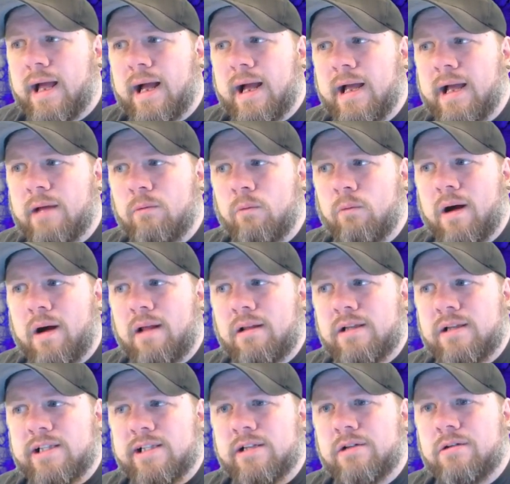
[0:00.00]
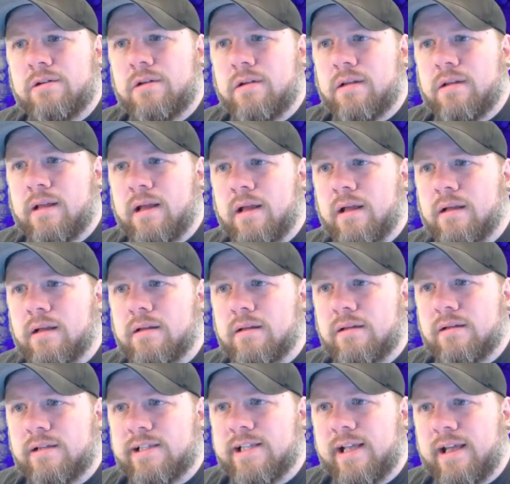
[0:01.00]
And while it's doing that,
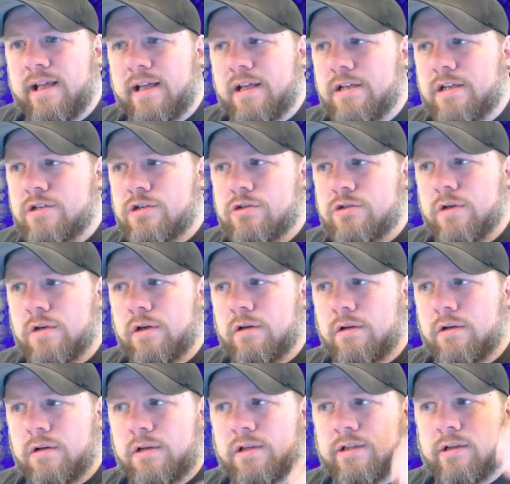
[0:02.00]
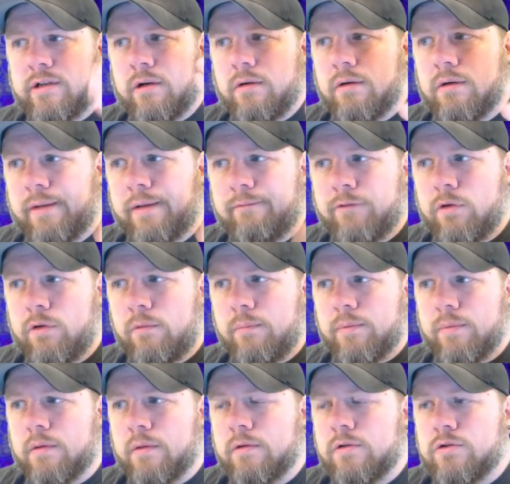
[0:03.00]
this edge trigger has already
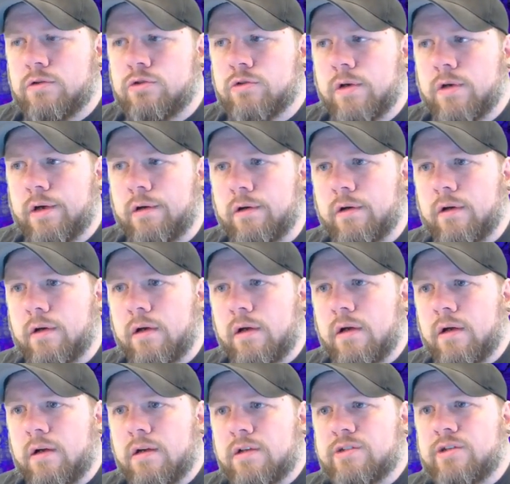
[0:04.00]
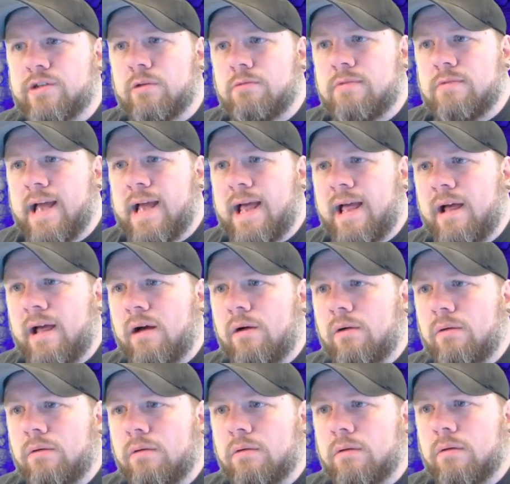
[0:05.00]
triggered. So
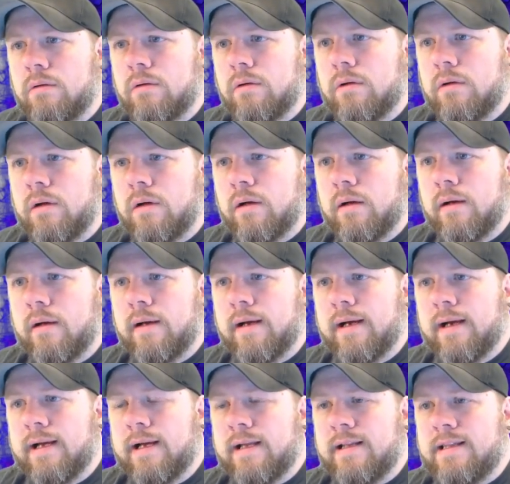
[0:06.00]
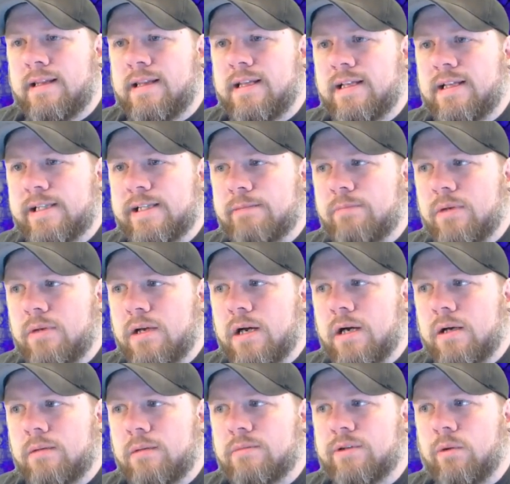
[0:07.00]
now this
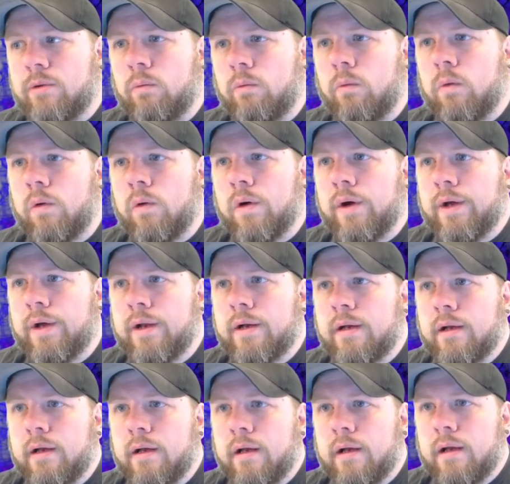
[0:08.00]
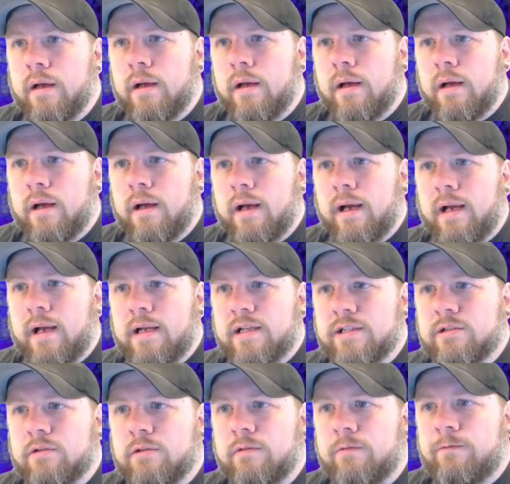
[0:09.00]
becomes a 1, and
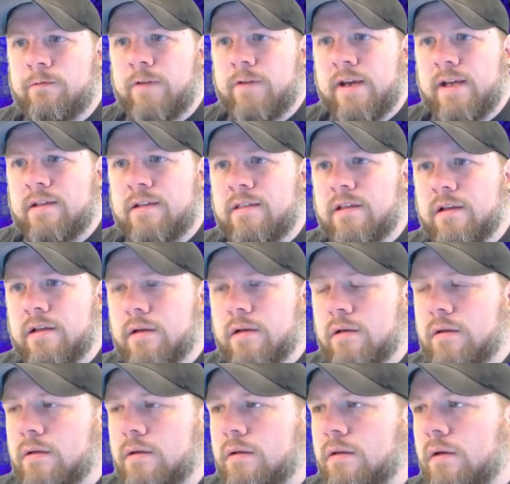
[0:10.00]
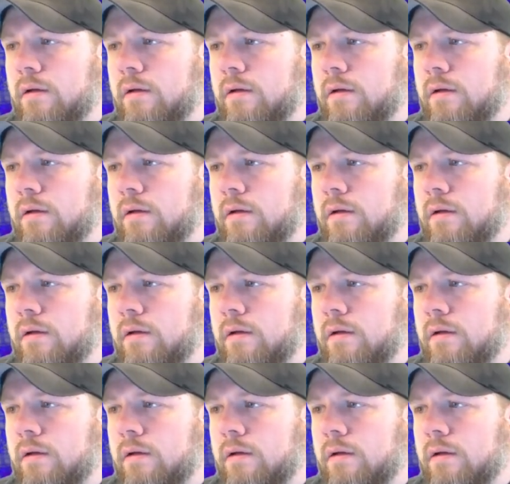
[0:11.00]
it's going to feed the